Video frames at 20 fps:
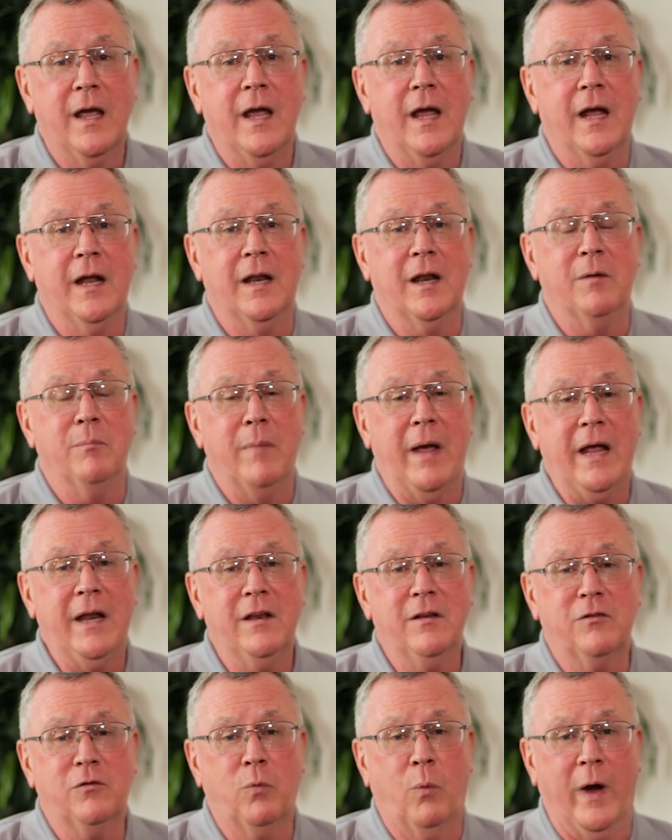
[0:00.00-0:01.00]
it had made
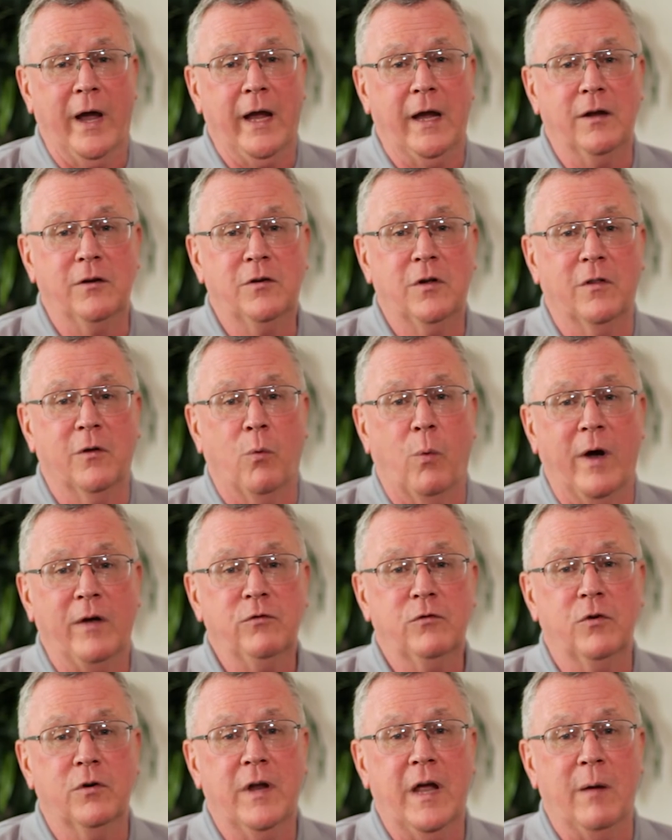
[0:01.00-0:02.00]
its way to the
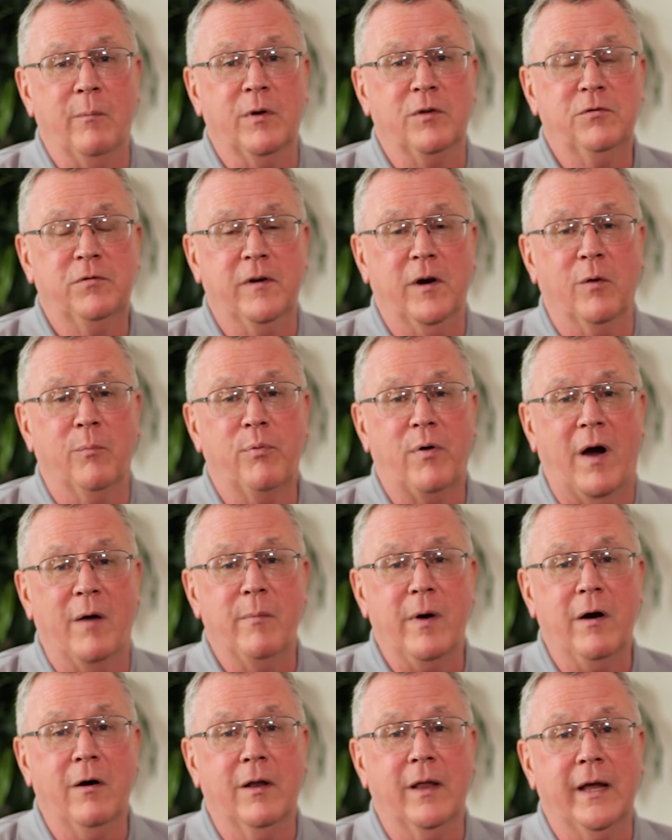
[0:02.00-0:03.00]
Western Hemisphere
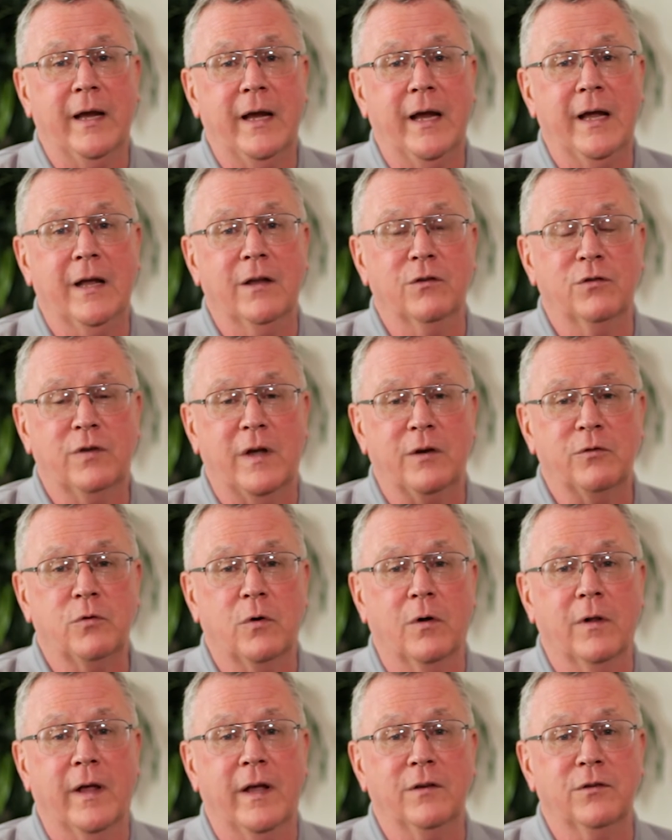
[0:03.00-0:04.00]
primarily in
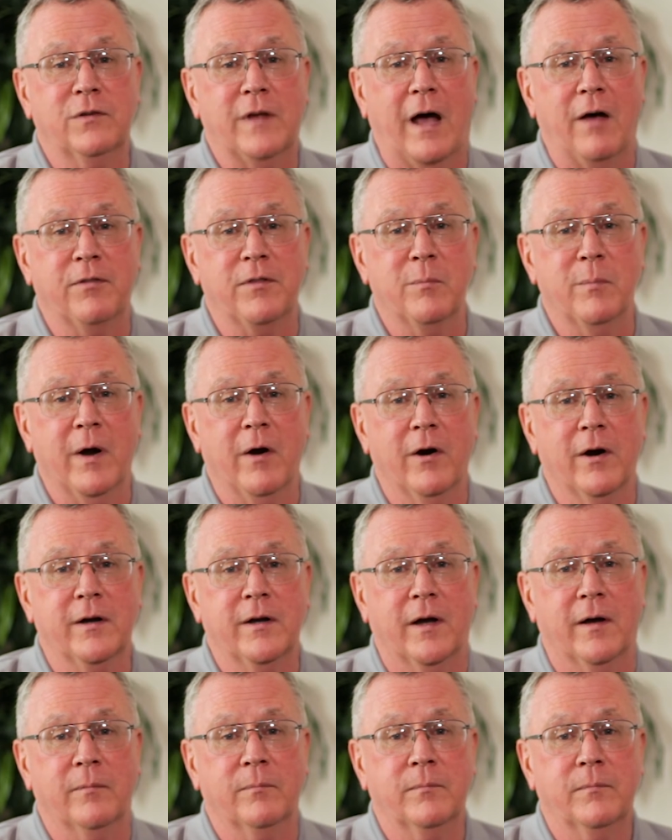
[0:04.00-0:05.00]
Central and South America.